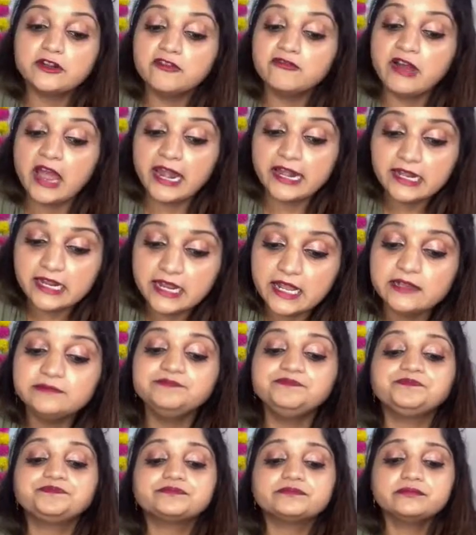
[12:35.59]
a bit of
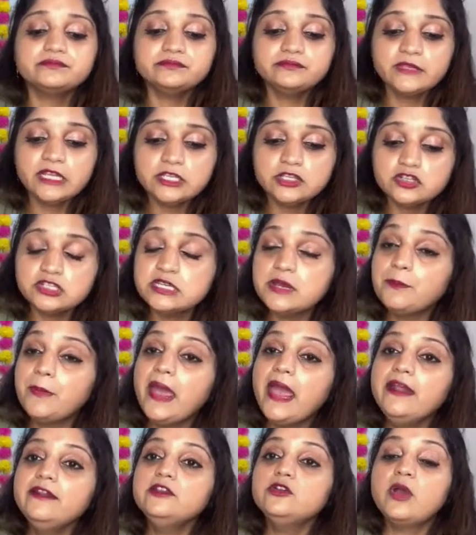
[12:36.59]
idea. So
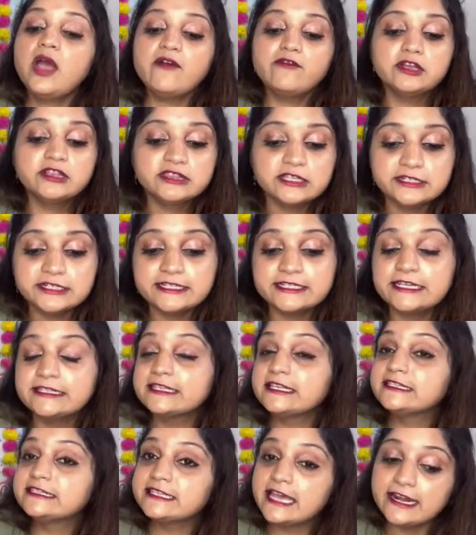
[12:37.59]
Japan, you have on
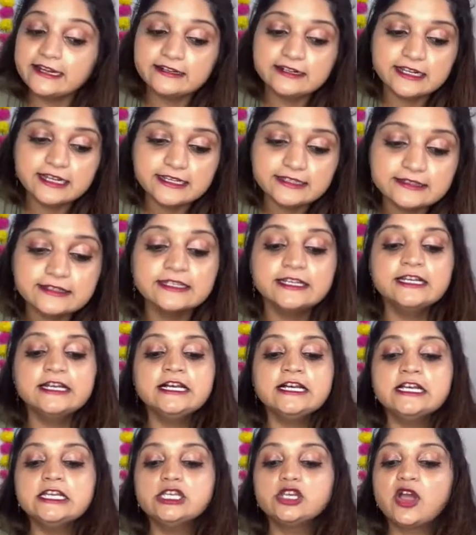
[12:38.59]
Thursdays and Saturdays.
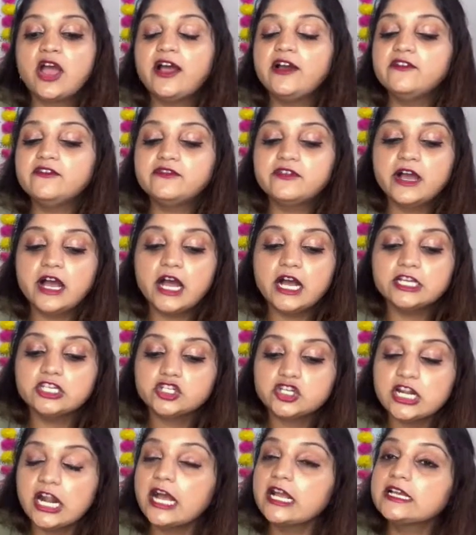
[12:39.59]
You have
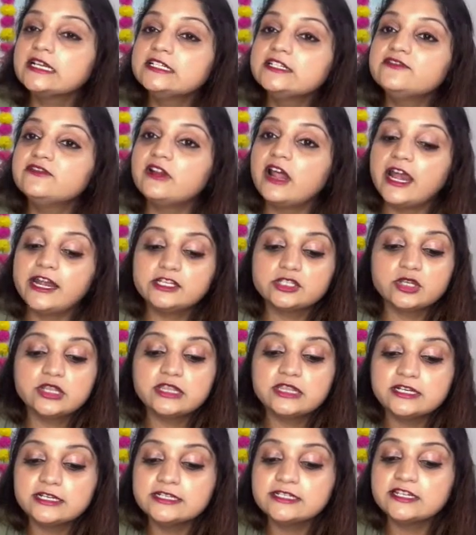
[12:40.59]
Sri Lankan flights
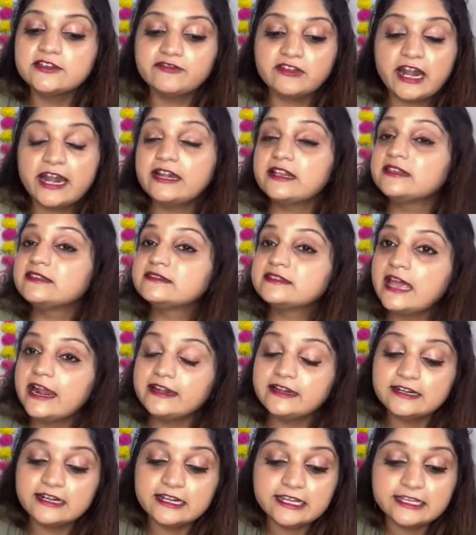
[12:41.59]
on Thursday, Friday and
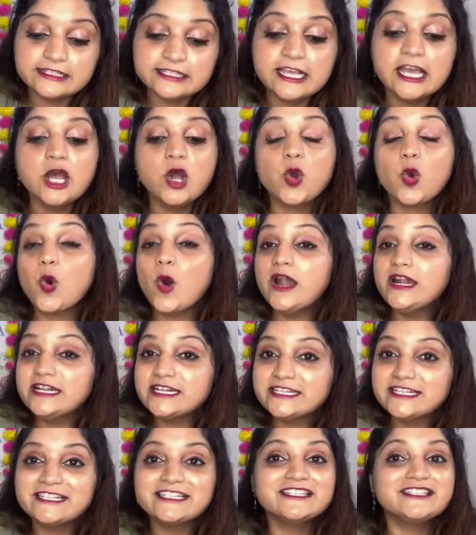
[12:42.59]
Saturdays.
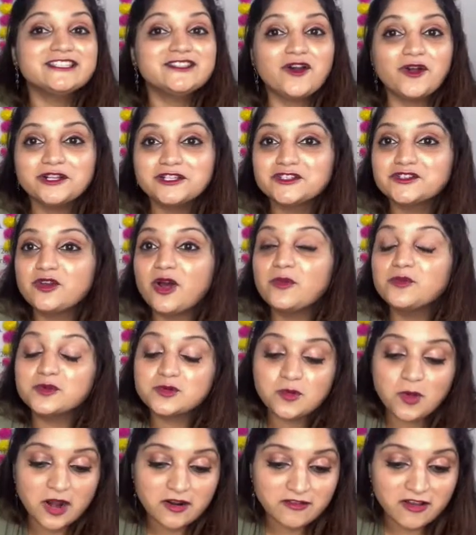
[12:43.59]
Qantas
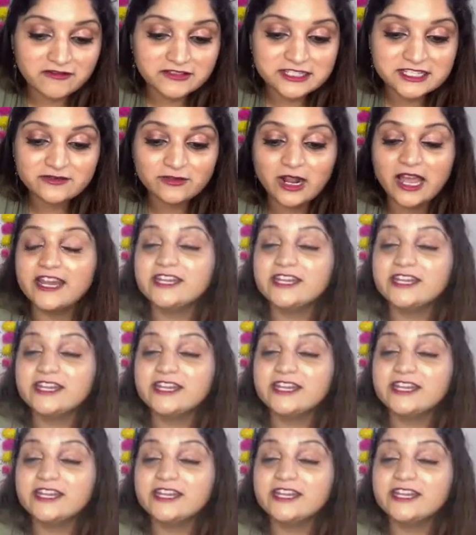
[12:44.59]
non-stop 12 hours